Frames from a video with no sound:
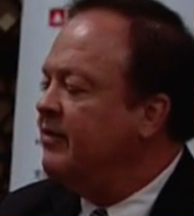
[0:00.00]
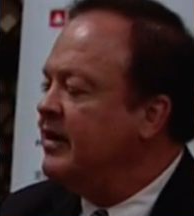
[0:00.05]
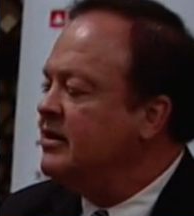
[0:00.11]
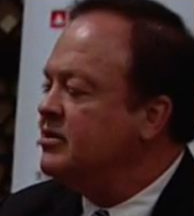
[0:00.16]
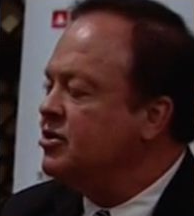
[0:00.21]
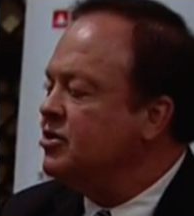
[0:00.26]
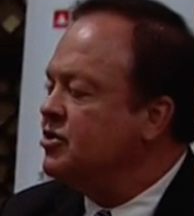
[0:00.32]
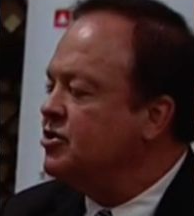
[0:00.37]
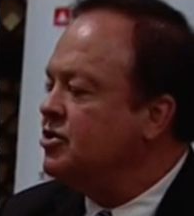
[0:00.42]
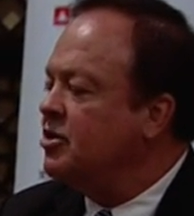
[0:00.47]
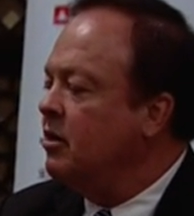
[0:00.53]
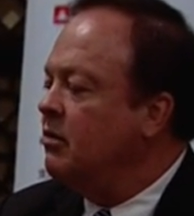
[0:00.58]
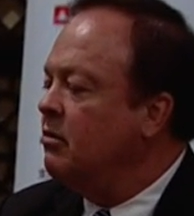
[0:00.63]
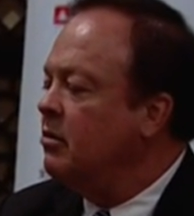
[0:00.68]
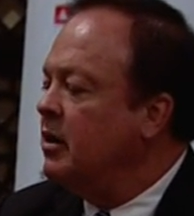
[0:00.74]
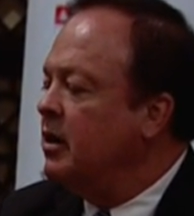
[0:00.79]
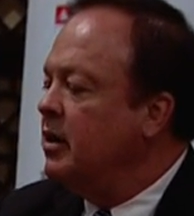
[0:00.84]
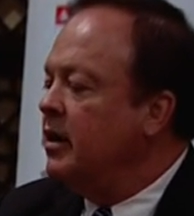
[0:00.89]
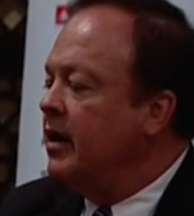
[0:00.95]
phases.
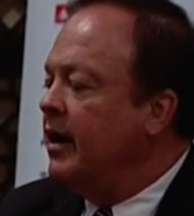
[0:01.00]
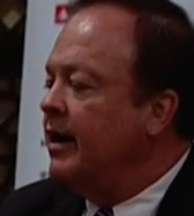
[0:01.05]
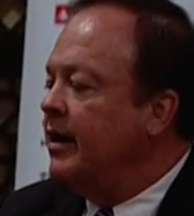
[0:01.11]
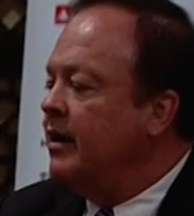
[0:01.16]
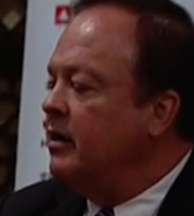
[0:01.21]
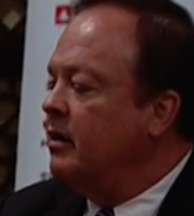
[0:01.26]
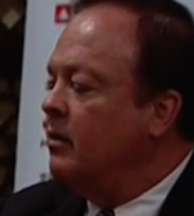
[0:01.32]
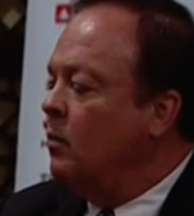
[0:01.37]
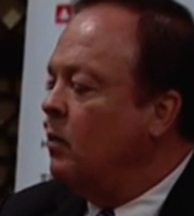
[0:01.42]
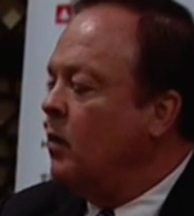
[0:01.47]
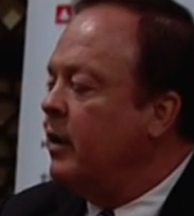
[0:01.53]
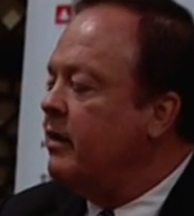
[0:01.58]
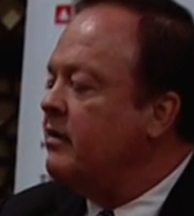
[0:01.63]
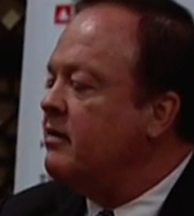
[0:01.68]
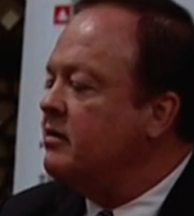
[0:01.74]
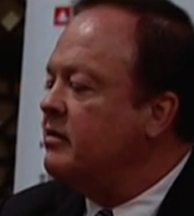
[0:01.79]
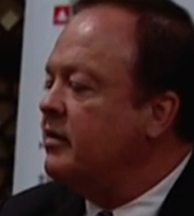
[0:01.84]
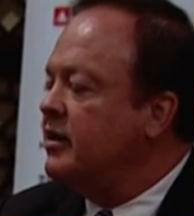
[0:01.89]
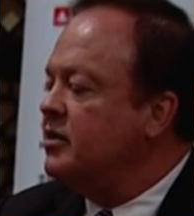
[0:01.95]
So one of
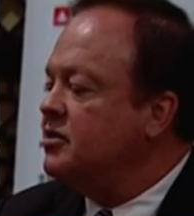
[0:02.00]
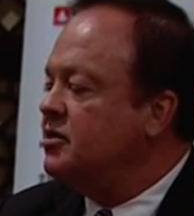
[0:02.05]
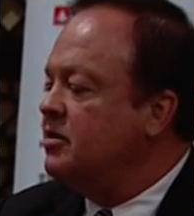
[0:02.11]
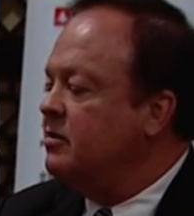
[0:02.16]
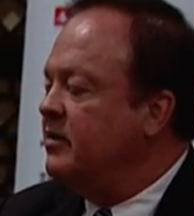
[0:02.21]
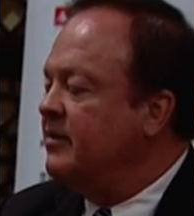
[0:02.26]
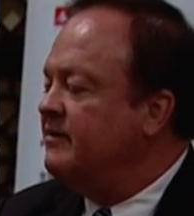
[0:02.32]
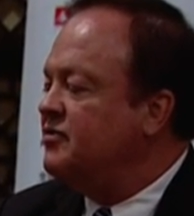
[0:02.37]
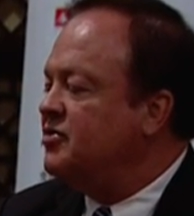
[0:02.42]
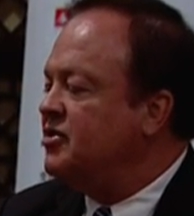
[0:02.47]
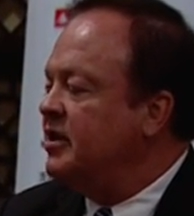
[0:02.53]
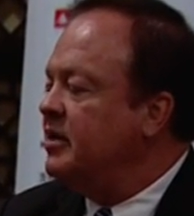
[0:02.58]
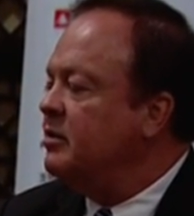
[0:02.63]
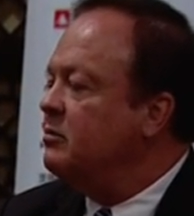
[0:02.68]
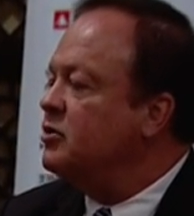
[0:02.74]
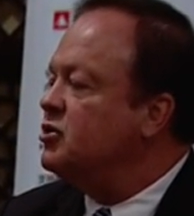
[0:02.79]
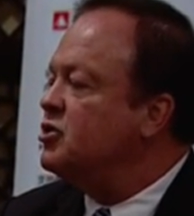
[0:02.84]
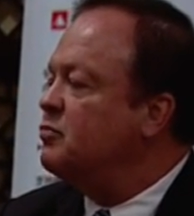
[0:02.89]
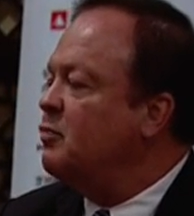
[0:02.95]
the things that we've
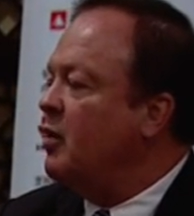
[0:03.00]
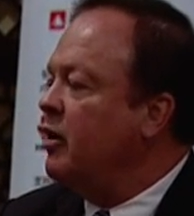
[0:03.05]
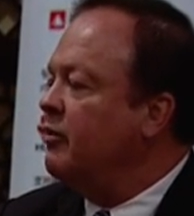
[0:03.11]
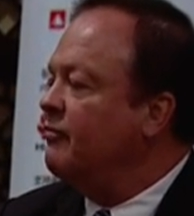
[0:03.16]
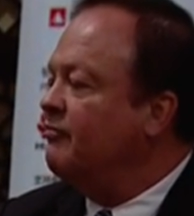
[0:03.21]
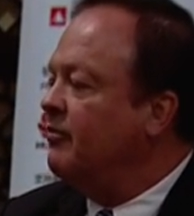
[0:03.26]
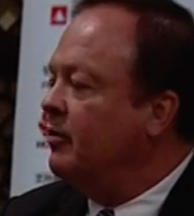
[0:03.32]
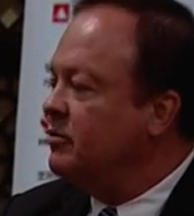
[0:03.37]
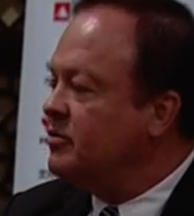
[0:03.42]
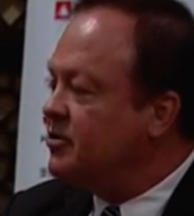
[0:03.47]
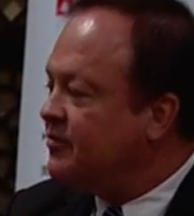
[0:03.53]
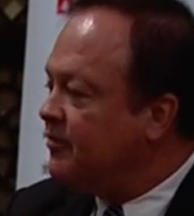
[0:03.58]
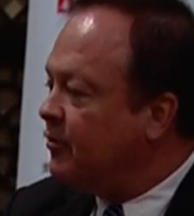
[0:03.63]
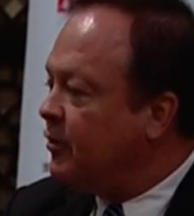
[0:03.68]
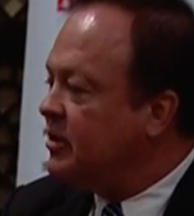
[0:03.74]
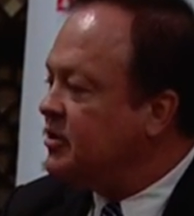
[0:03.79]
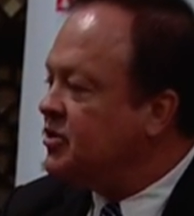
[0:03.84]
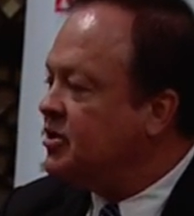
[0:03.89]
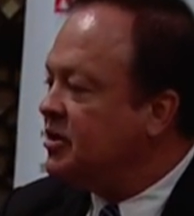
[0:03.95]
seen with smartphones,
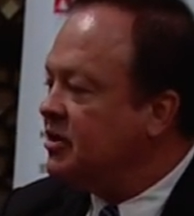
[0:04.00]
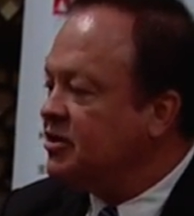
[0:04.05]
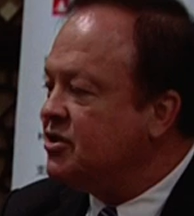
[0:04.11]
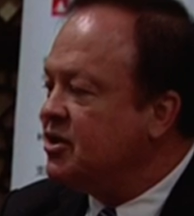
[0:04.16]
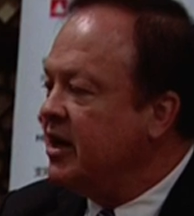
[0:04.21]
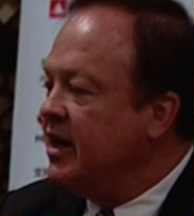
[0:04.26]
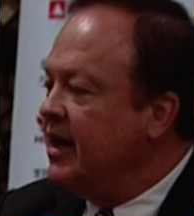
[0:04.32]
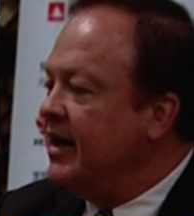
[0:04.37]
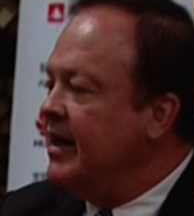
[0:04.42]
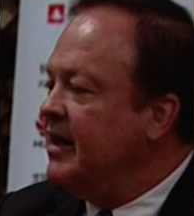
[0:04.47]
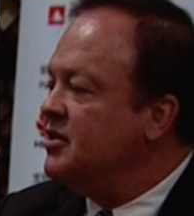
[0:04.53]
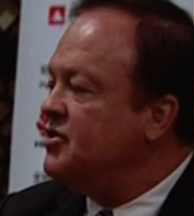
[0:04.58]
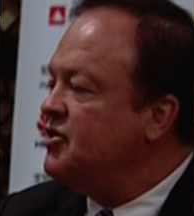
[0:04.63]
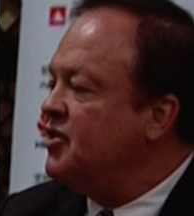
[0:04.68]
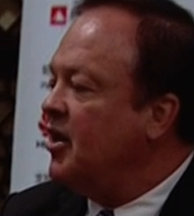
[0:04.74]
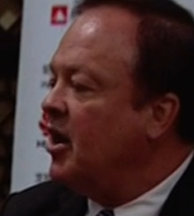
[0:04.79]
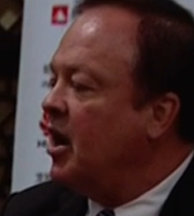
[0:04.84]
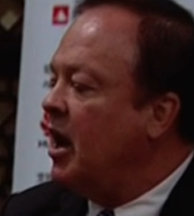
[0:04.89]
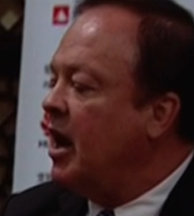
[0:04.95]
for instance, is
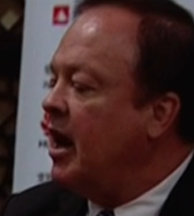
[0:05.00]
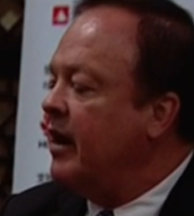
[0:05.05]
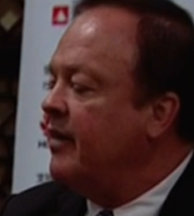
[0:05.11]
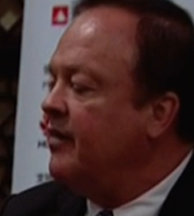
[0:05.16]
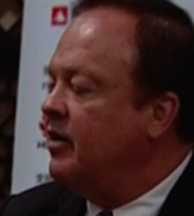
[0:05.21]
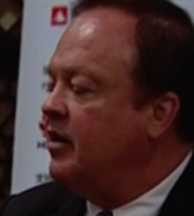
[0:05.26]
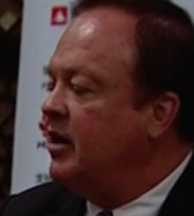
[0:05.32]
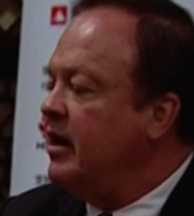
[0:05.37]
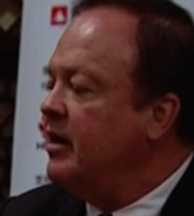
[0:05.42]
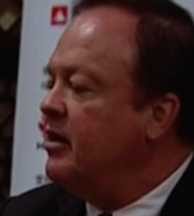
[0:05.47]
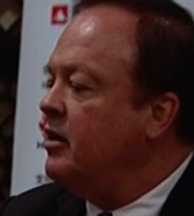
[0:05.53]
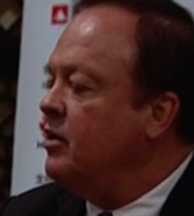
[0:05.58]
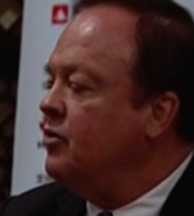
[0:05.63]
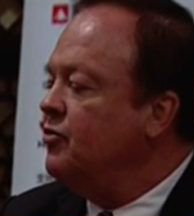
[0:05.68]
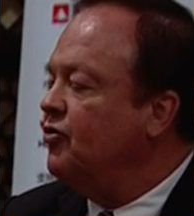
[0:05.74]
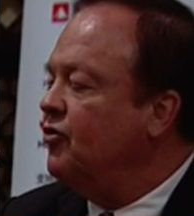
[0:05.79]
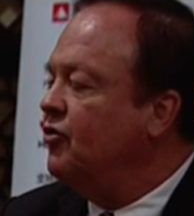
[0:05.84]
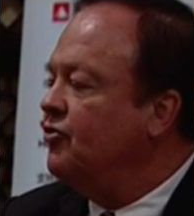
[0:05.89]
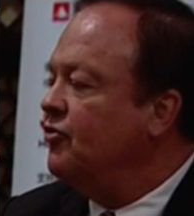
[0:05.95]
that a lot of the data
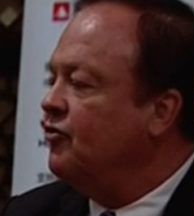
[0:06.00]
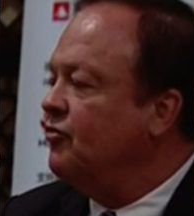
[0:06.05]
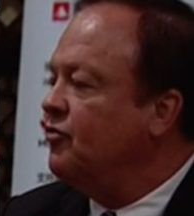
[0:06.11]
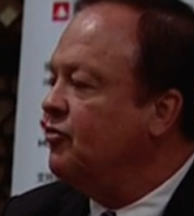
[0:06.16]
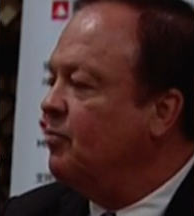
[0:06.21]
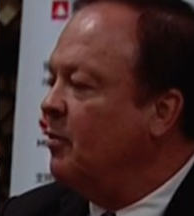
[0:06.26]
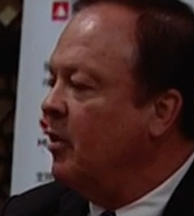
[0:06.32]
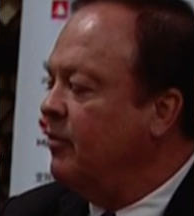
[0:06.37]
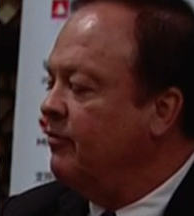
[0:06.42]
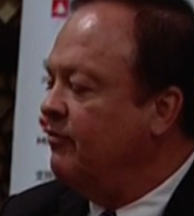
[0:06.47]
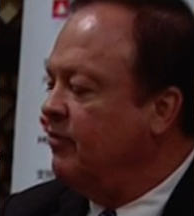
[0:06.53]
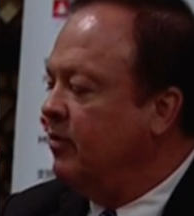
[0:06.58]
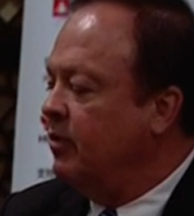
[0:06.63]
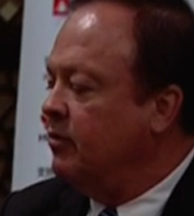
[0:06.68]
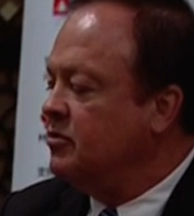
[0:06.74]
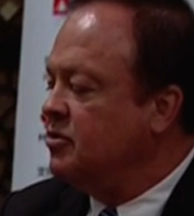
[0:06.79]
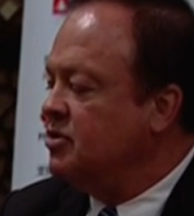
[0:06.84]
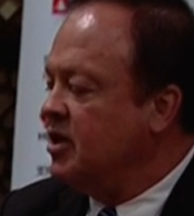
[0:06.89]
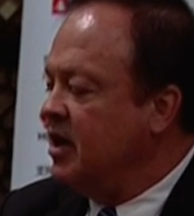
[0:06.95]
usage of
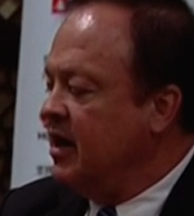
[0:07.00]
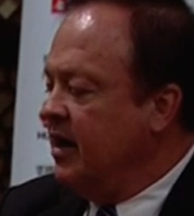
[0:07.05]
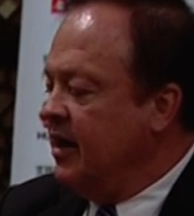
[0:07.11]
smartphones